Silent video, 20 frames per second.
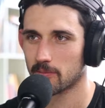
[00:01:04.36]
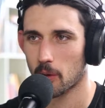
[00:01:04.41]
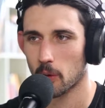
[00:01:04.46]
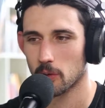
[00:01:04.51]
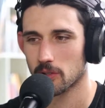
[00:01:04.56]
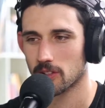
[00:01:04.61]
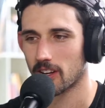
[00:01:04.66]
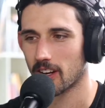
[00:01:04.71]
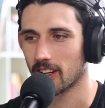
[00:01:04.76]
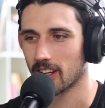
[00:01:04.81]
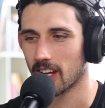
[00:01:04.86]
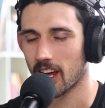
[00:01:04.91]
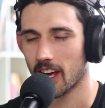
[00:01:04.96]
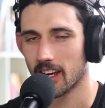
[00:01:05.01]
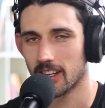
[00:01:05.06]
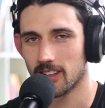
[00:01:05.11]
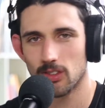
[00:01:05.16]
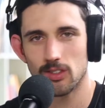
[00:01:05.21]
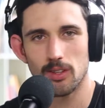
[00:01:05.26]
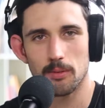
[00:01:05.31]
post it
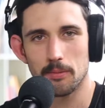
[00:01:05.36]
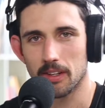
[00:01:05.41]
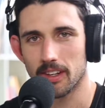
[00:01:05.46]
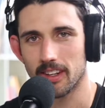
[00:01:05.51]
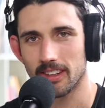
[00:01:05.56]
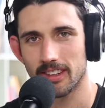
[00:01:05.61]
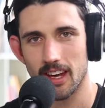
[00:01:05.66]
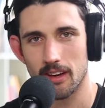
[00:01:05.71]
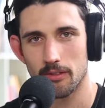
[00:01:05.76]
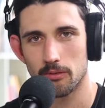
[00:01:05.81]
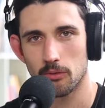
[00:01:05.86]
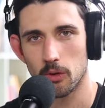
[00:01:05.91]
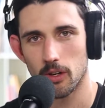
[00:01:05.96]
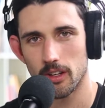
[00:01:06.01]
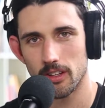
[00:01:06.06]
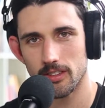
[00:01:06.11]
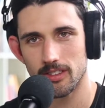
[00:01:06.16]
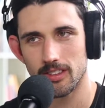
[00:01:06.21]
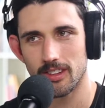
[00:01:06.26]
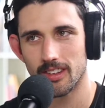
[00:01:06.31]
online, do something like that
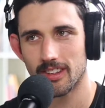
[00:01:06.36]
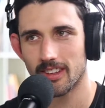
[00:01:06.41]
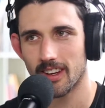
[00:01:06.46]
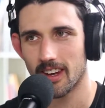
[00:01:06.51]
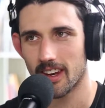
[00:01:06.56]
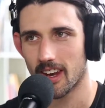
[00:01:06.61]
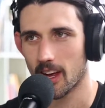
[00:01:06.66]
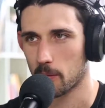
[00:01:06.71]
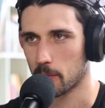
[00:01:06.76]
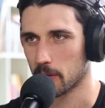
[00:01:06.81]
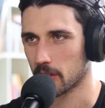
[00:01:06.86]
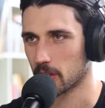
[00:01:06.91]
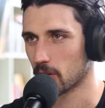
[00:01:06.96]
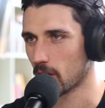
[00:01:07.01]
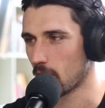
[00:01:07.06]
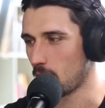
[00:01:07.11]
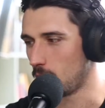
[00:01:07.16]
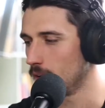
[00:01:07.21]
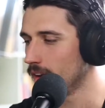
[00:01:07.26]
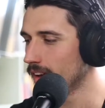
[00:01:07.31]
for us and help it
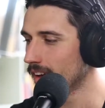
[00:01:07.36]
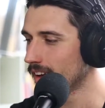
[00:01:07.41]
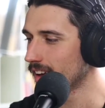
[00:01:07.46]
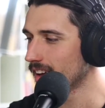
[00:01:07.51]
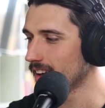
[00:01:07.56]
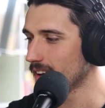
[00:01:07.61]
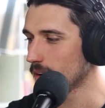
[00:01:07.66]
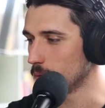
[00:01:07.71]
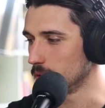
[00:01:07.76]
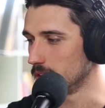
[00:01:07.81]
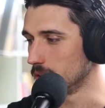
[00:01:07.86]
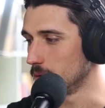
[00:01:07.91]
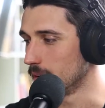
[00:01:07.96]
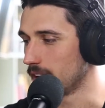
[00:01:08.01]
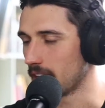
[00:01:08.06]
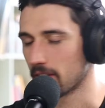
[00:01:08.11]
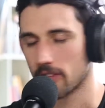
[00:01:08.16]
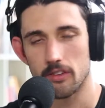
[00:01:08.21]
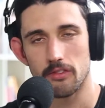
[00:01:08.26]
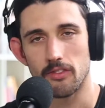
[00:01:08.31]
grow. We do
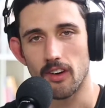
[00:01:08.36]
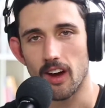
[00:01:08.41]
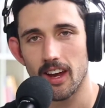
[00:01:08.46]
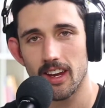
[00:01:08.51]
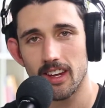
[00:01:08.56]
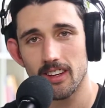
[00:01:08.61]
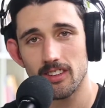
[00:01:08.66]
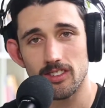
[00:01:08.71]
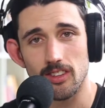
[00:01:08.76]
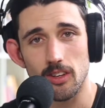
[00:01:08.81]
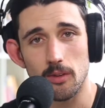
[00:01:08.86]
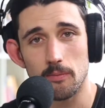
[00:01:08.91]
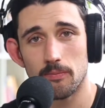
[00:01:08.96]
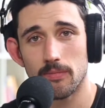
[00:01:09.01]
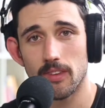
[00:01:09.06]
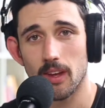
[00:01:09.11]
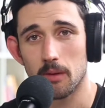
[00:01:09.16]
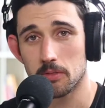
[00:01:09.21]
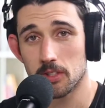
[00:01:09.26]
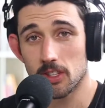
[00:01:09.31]
one every Friday, so
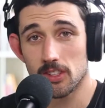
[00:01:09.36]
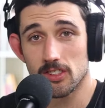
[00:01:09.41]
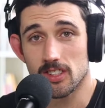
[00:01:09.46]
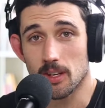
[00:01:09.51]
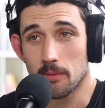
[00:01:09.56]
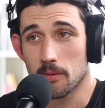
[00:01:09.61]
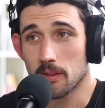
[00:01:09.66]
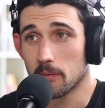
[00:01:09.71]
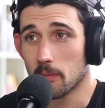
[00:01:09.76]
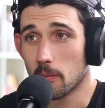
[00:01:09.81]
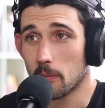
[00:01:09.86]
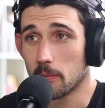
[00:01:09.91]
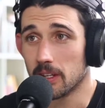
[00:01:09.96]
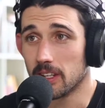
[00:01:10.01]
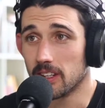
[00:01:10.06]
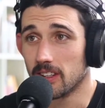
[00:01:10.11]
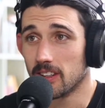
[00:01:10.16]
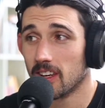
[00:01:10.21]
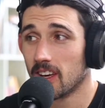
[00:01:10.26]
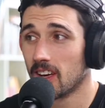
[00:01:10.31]
I'm sure some of them will
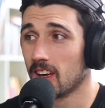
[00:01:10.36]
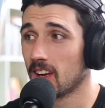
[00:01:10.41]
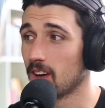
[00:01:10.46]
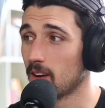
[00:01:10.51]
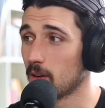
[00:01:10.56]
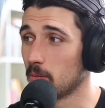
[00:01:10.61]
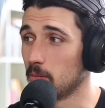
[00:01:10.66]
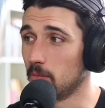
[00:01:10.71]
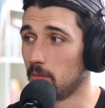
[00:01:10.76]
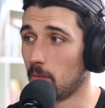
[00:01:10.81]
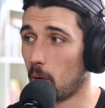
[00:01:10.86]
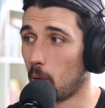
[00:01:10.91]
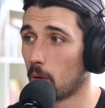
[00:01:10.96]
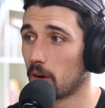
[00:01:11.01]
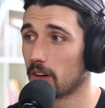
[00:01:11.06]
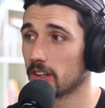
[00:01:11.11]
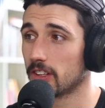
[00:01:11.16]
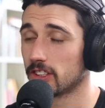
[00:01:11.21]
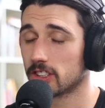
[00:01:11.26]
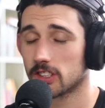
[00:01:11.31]
be
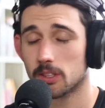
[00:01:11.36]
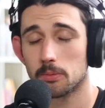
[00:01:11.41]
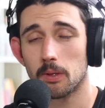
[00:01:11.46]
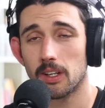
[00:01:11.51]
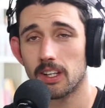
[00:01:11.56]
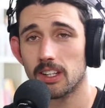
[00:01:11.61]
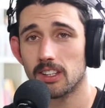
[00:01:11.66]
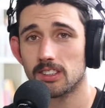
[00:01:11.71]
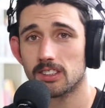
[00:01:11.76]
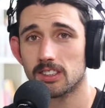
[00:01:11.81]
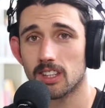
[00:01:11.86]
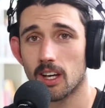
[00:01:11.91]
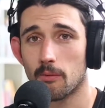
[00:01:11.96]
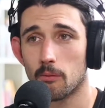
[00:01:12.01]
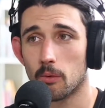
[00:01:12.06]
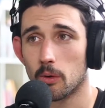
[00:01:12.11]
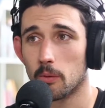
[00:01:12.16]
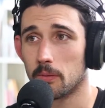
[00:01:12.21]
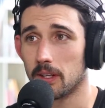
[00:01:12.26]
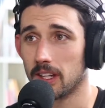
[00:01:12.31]
more your speed,
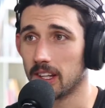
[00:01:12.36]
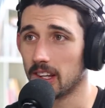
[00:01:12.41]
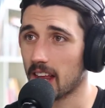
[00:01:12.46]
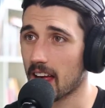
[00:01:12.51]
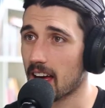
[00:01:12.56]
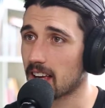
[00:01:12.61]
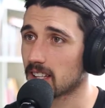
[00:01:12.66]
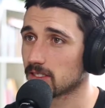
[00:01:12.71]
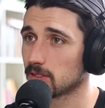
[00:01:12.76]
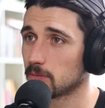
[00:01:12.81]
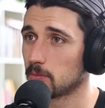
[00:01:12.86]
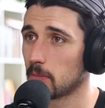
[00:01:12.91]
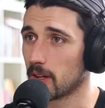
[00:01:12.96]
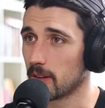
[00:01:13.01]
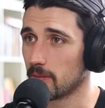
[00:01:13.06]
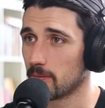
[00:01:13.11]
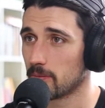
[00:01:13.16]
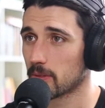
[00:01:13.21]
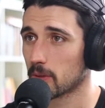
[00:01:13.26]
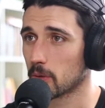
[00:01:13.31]
some will be less,
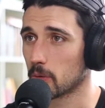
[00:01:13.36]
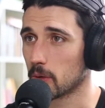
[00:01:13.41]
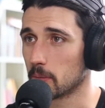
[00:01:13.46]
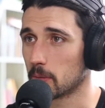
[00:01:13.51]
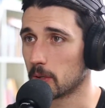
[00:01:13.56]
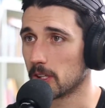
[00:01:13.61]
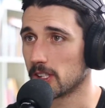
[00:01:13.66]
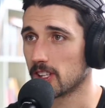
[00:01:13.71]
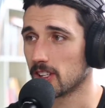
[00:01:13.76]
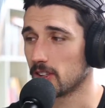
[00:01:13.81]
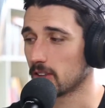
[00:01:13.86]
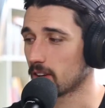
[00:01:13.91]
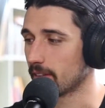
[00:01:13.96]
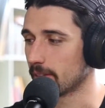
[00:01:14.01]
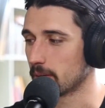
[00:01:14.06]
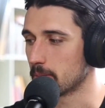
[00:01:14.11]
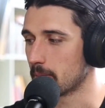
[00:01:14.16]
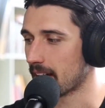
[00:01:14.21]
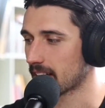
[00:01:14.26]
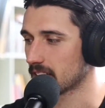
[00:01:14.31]
but we appreciate you
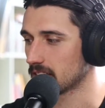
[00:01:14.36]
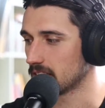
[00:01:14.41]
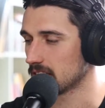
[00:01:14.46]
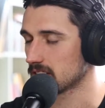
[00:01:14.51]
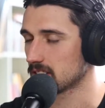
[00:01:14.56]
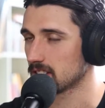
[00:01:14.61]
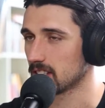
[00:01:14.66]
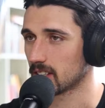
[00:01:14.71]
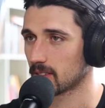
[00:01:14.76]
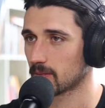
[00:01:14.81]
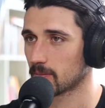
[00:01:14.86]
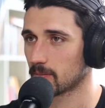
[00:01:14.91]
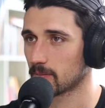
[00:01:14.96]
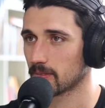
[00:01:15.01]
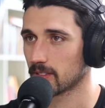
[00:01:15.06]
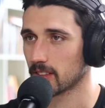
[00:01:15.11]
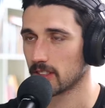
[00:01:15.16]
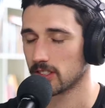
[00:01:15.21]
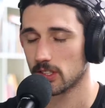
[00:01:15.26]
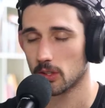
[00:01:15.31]
coming back and listening.
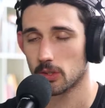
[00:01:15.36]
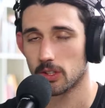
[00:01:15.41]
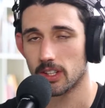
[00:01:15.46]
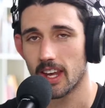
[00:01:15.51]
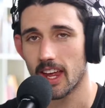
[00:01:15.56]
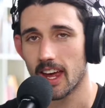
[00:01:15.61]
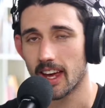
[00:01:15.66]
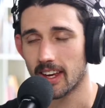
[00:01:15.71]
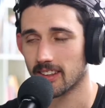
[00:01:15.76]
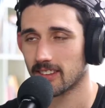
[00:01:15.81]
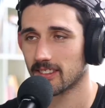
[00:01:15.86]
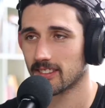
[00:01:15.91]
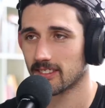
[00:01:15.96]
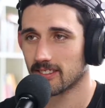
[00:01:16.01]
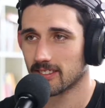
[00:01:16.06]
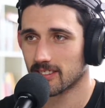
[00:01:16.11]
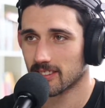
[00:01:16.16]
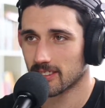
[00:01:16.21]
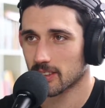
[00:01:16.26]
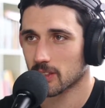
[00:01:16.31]
And so today,
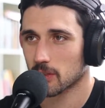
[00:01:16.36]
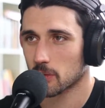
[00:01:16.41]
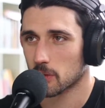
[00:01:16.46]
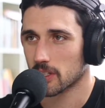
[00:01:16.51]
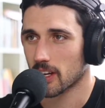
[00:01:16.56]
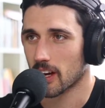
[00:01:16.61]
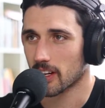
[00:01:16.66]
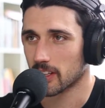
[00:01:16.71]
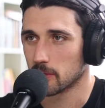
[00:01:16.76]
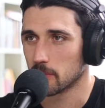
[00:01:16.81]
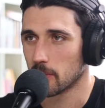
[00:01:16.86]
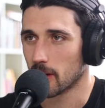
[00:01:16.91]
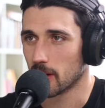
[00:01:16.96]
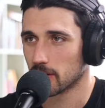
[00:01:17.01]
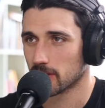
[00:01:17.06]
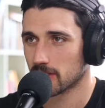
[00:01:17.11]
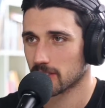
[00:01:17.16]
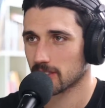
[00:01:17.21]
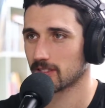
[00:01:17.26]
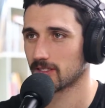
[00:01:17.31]
we're talking
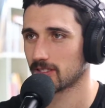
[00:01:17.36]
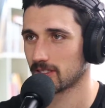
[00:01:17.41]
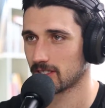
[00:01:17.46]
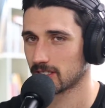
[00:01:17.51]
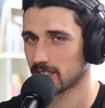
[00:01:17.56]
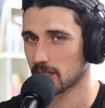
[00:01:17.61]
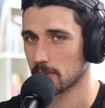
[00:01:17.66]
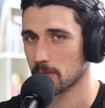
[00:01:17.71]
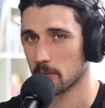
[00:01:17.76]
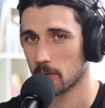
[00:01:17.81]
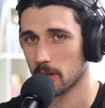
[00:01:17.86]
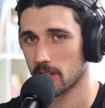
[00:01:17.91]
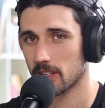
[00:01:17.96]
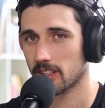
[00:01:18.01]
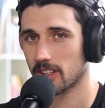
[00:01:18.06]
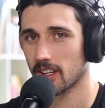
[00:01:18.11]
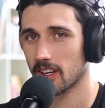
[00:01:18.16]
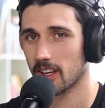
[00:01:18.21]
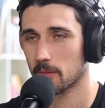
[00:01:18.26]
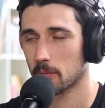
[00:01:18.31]
about something
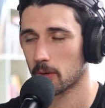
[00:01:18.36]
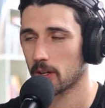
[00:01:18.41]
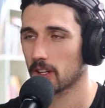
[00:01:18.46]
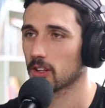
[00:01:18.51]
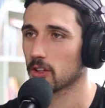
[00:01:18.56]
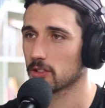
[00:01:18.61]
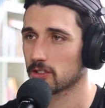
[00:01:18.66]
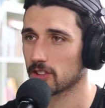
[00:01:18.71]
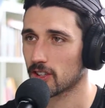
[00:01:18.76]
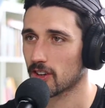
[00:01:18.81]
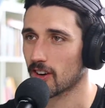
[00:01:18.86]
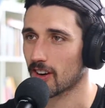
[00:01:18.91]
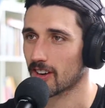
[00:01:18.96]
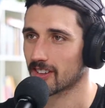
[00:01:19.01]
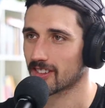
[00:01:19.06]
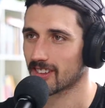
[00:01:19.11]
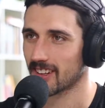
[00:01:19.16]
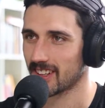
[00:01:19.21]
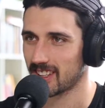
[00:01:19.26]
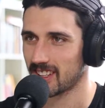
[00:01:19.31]
pretty close to your
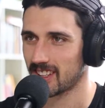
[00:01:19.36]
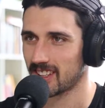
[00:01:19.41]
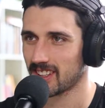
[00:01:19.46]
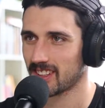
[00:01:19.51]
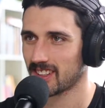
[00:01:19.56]
heart, right?